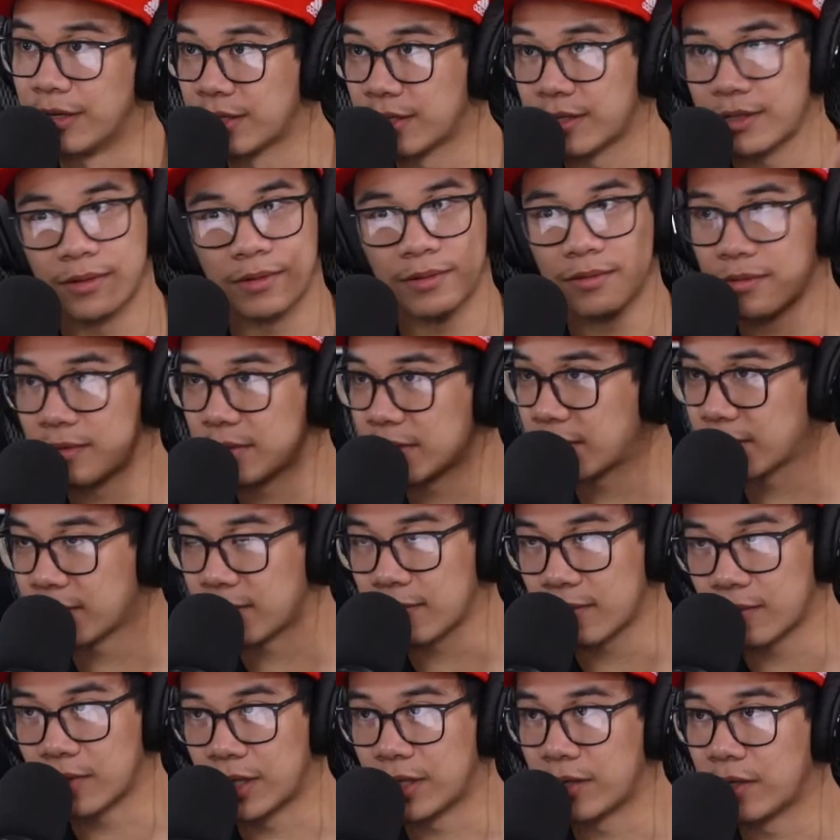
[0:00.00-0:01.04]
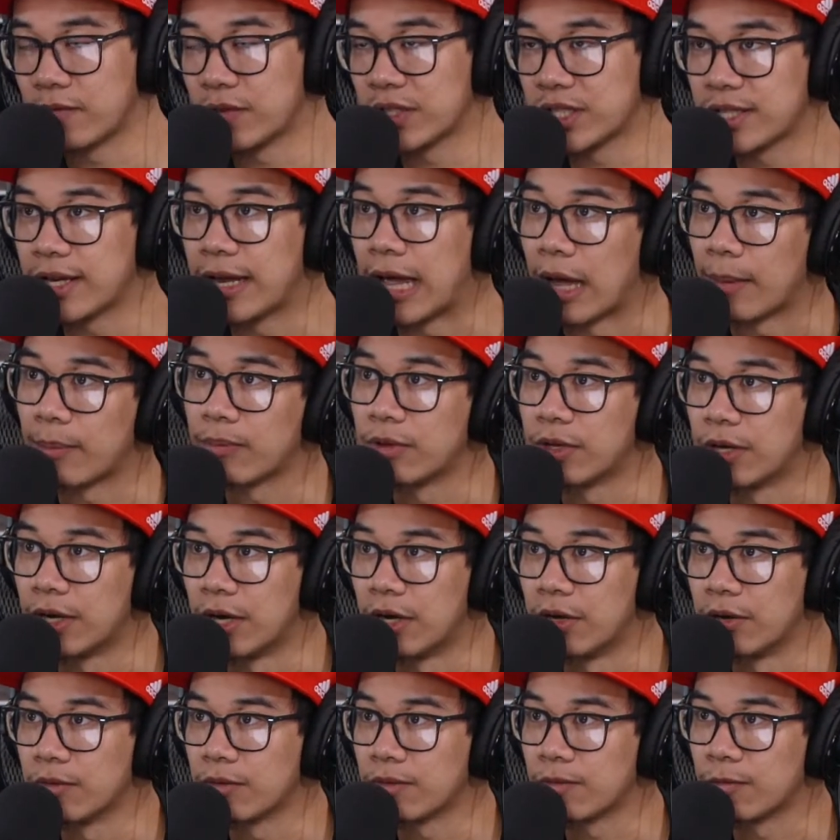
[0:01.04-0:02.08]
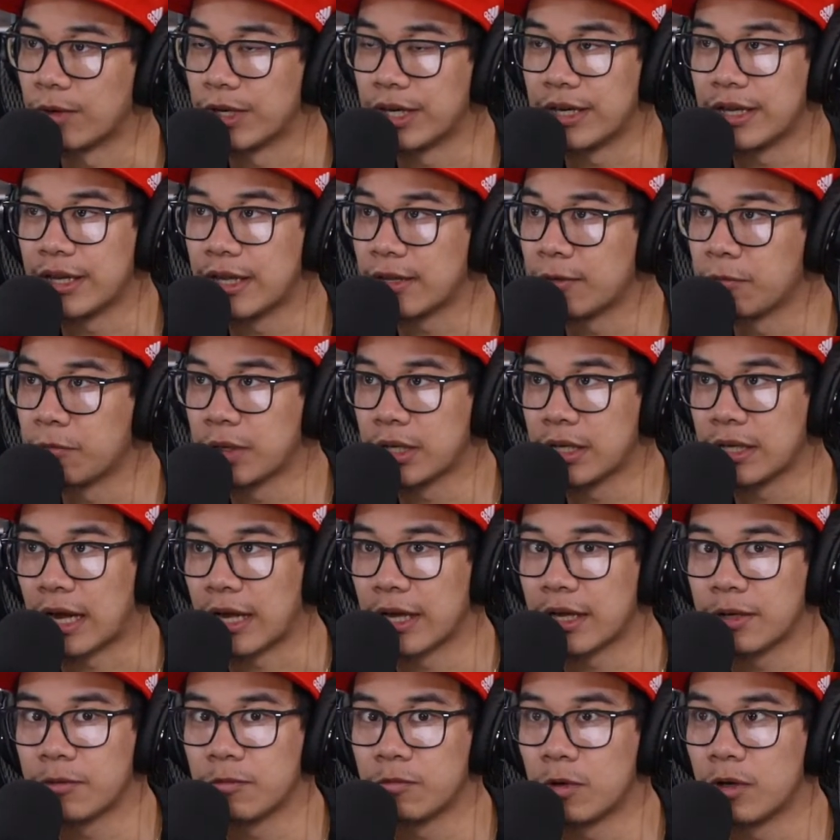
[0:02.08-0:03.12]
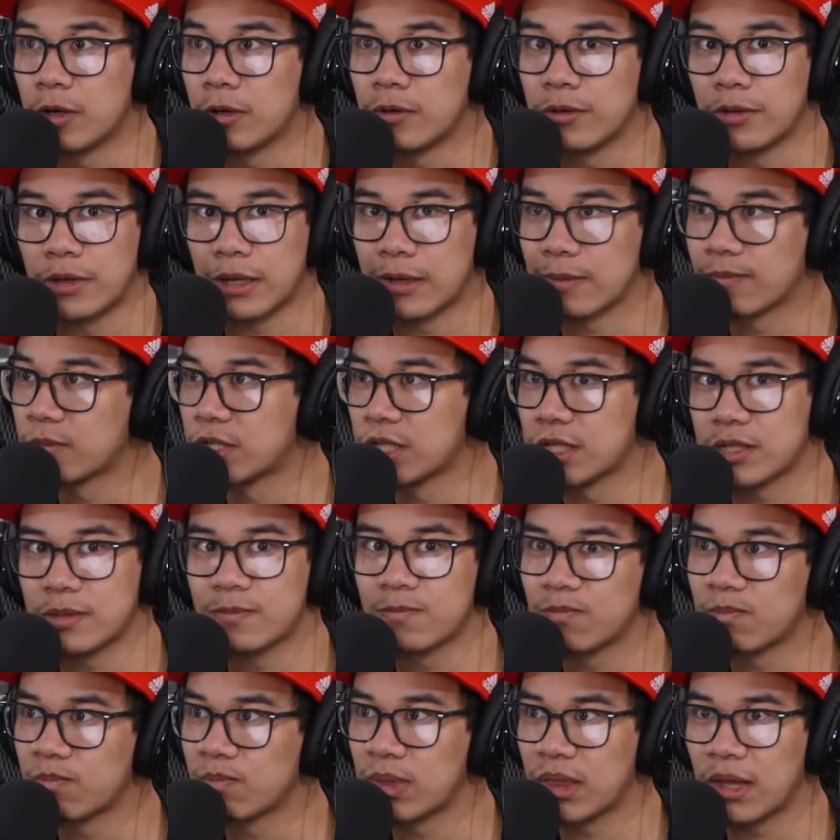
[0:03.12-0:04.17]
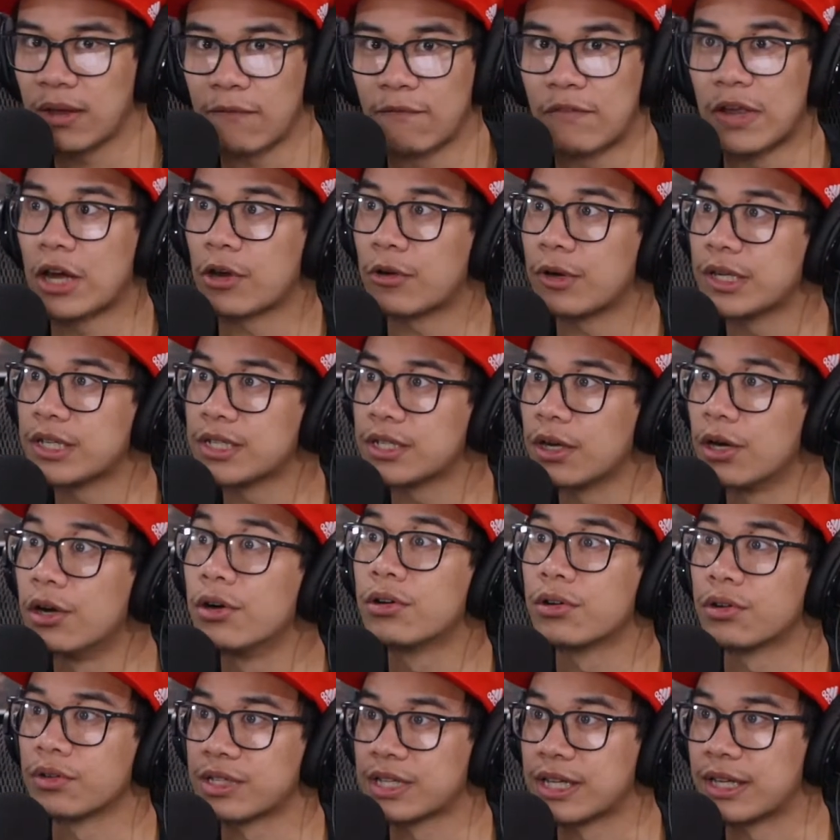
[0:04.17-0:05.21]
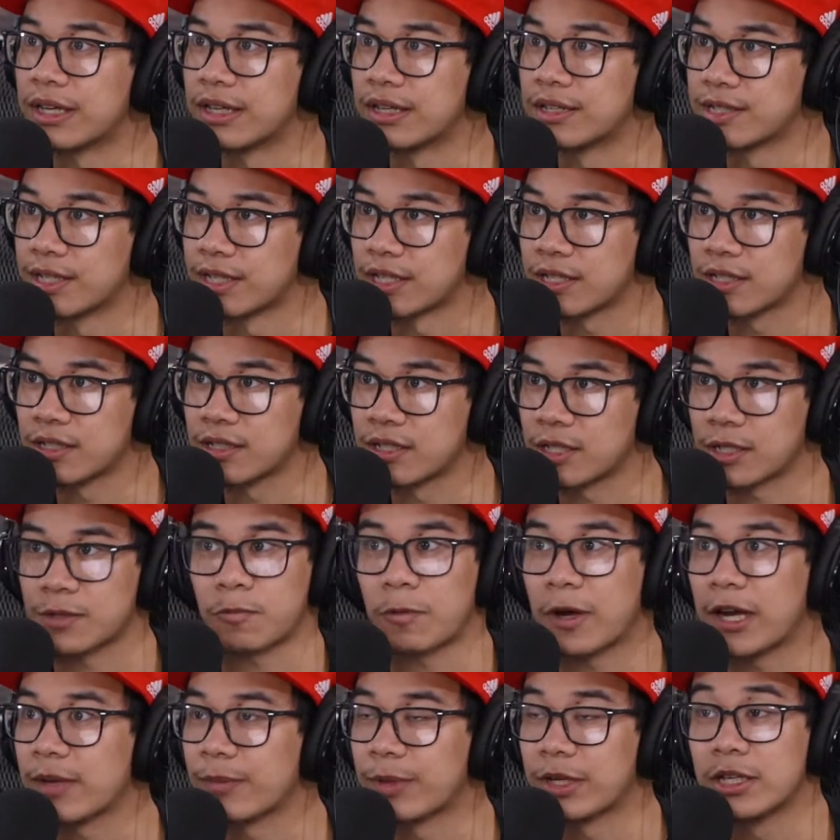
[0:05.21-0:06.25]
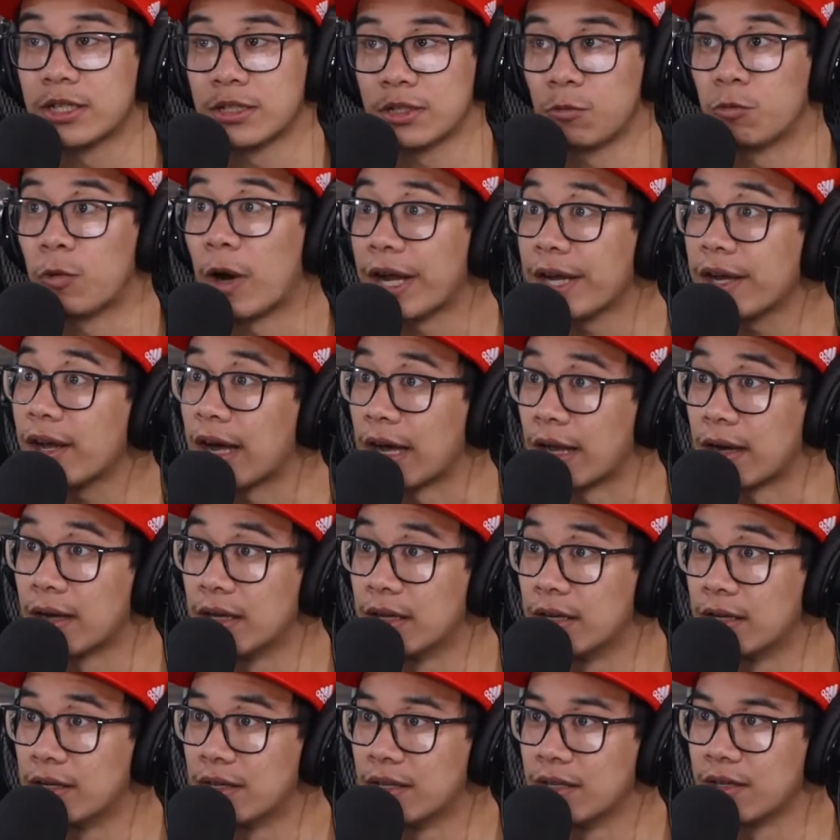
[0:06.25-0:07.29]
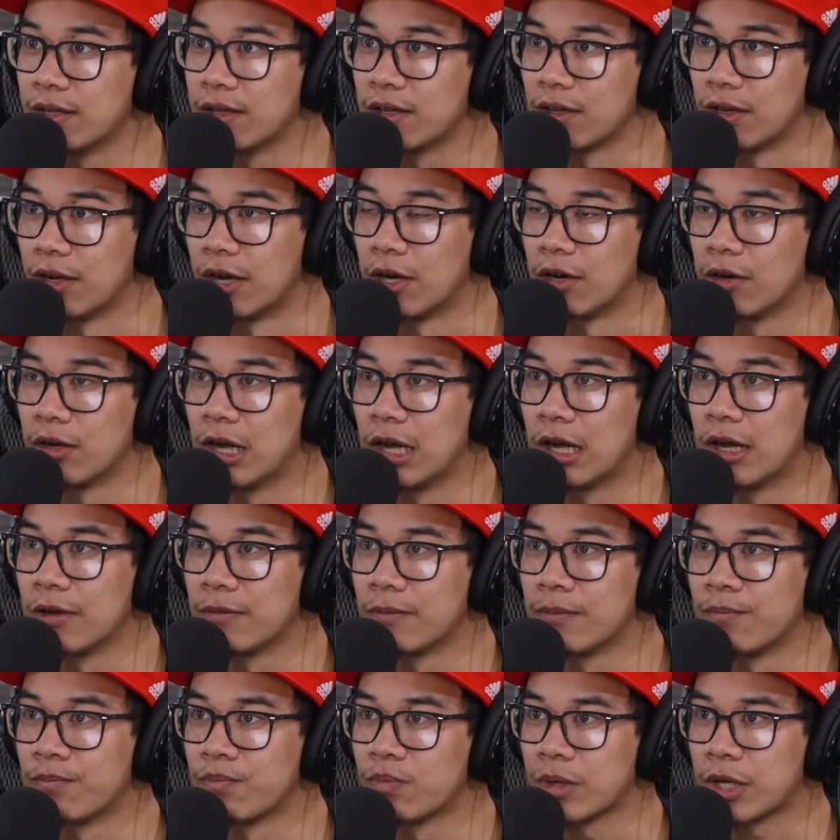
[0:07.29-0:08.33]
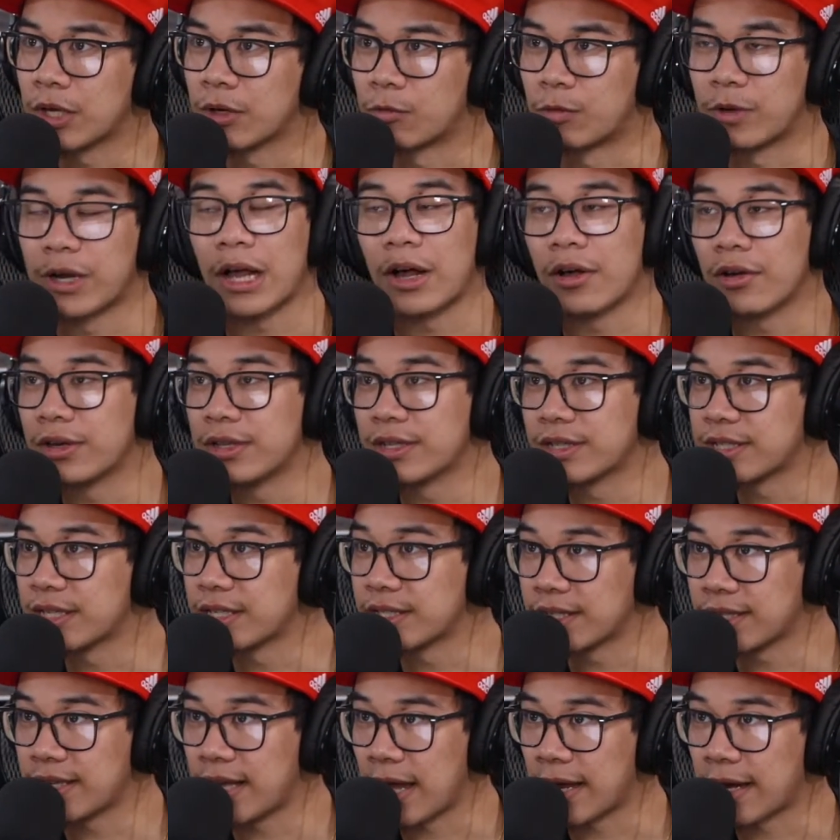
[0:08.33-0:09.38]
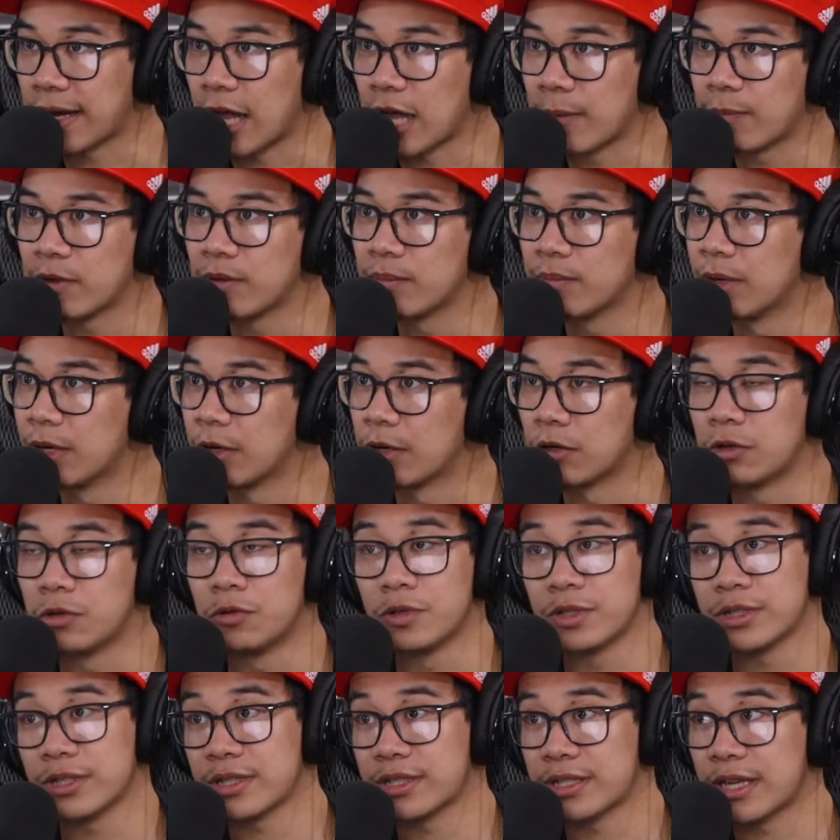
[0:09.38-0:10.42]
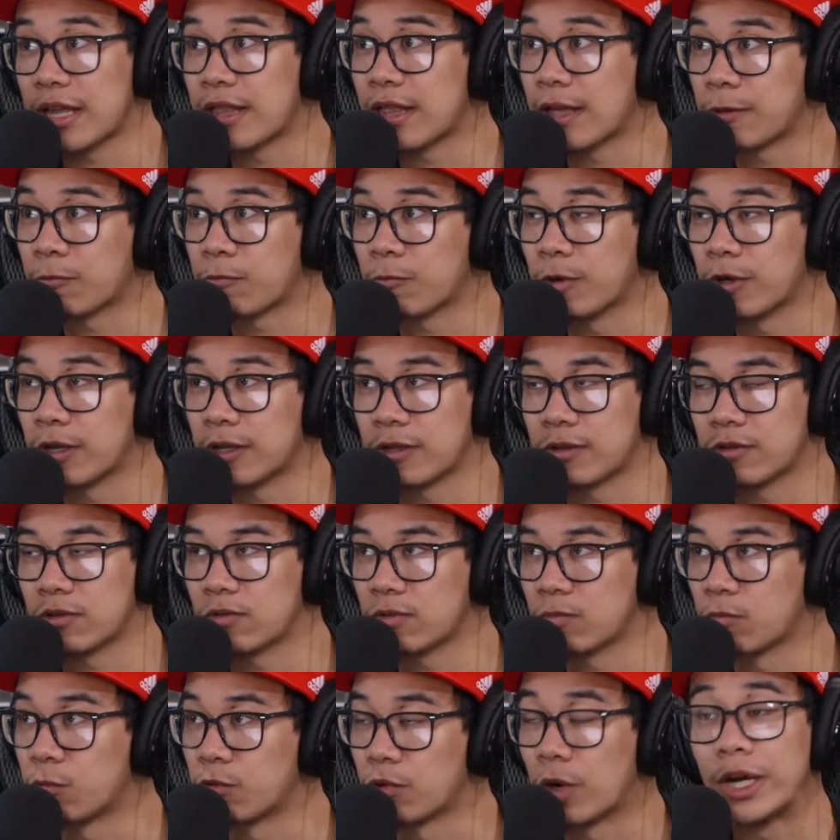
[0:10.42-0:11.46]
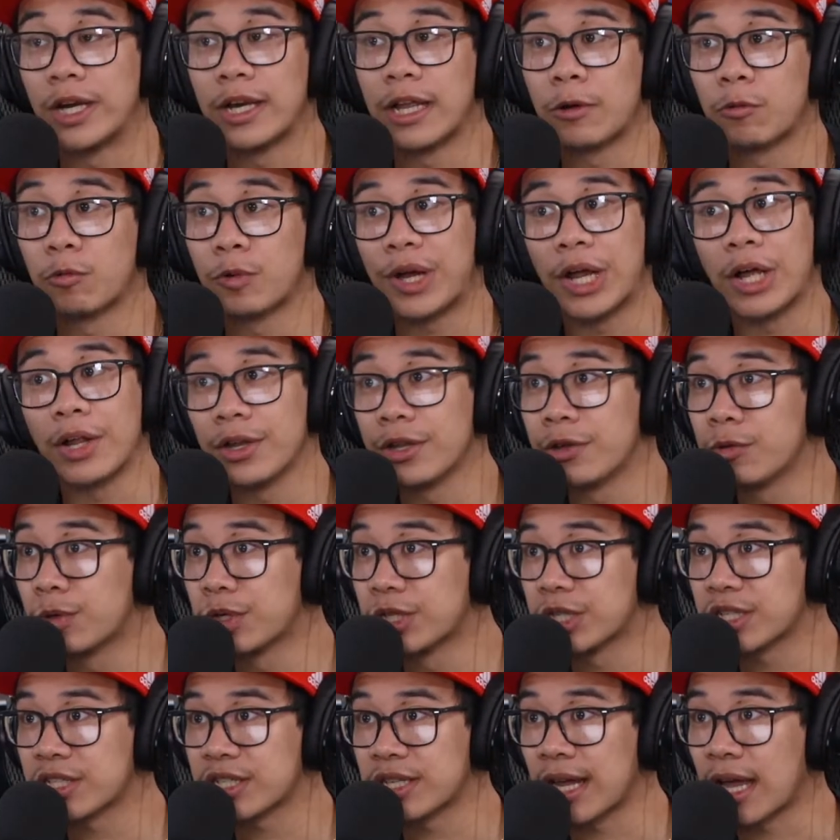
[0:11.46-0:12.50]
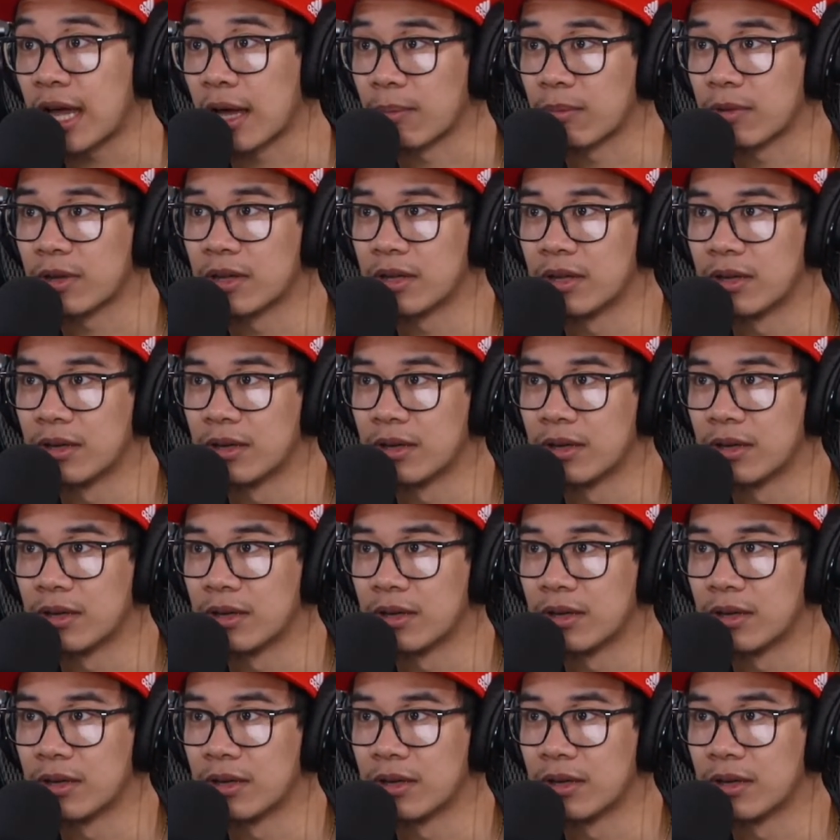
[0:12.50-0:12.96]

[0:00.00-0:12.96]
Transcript: Just out of a snap, you know? One day I can fairies and ogres can exist just randomly because why not, you know? Right. Reality says it can't happen, but who's to say that one day reality will just snap?